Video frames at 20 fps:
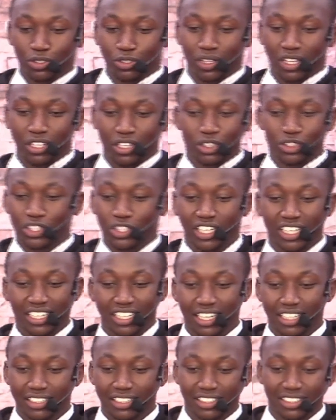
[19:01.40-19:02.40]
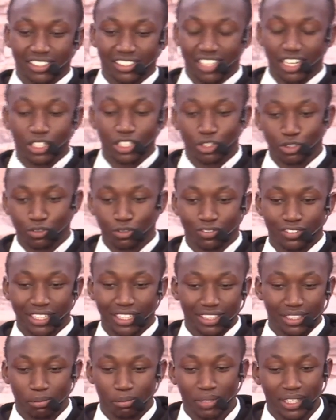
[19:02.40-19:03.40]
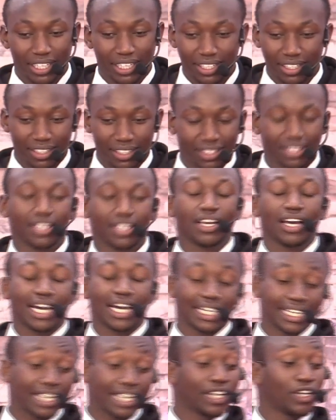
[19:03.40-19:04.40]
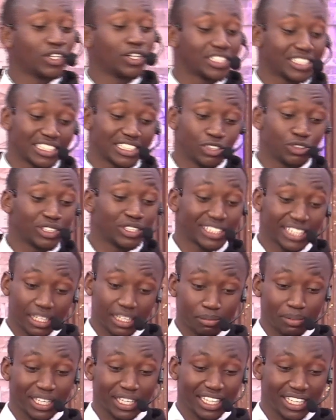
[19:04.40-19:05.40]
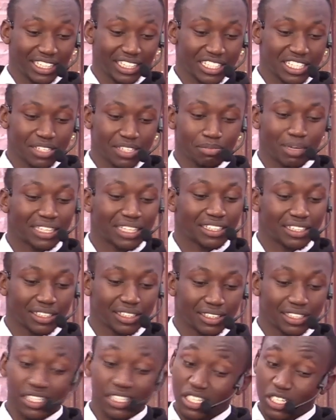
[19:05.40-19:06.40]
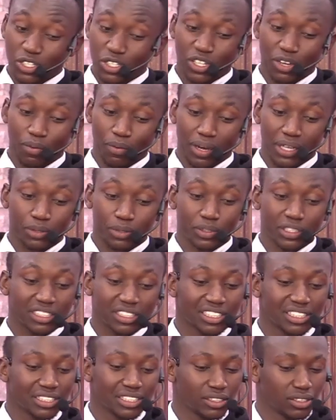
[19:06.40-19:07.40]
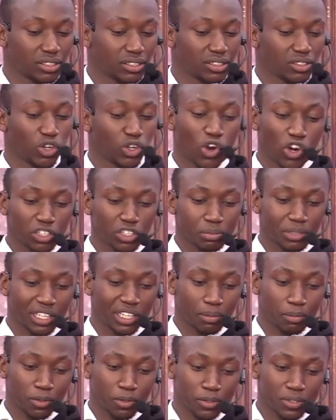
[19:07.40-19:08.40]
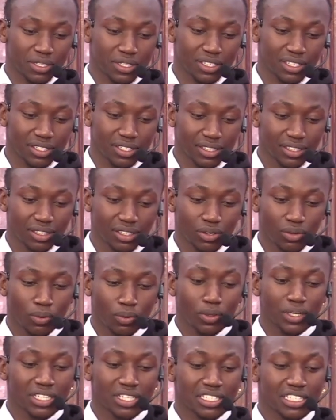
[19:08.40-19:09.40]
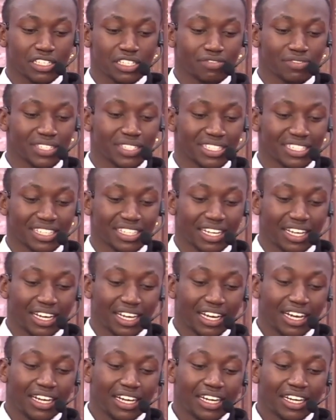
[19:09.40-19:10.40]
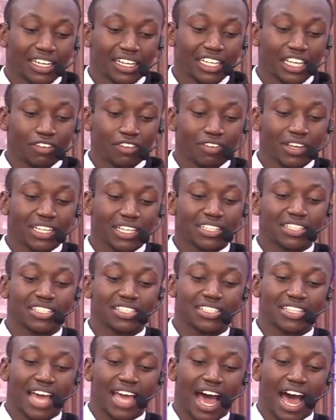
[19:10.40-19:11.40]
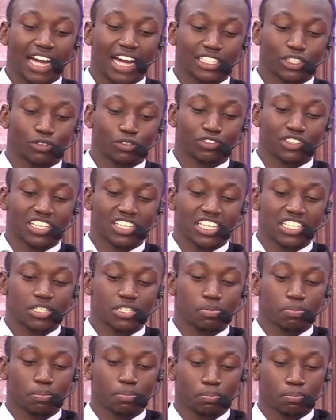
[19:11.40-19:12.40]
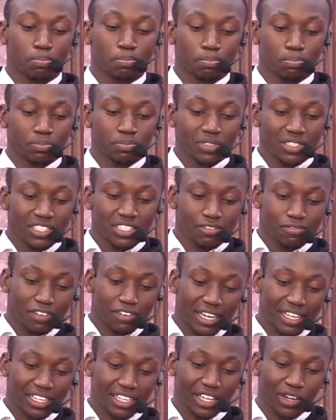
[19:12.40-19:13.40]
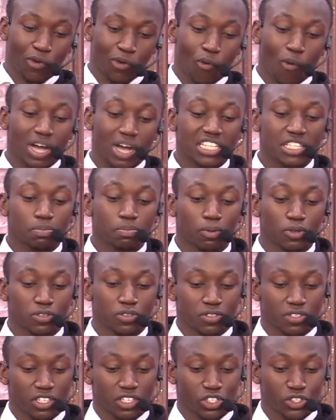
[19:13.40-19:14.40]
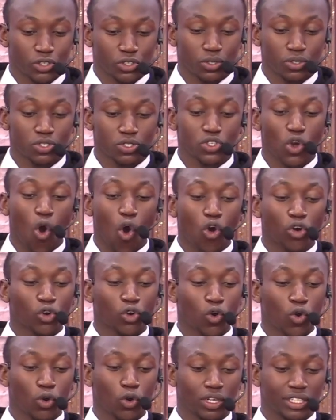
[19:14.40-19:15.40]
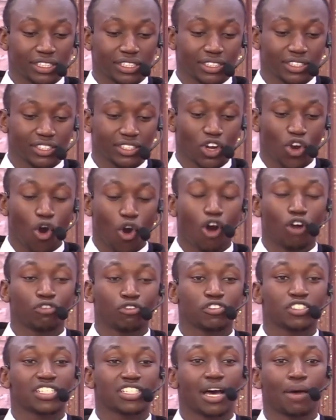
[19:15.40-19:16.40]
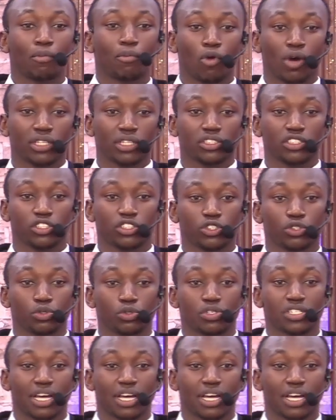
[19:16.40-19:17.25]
the dictionary and tried to find the meaning. And I got sijui 10 meanings. But this is the one which got me the most. What is giving? Giving is the act of transferring one's possessions or holding of something to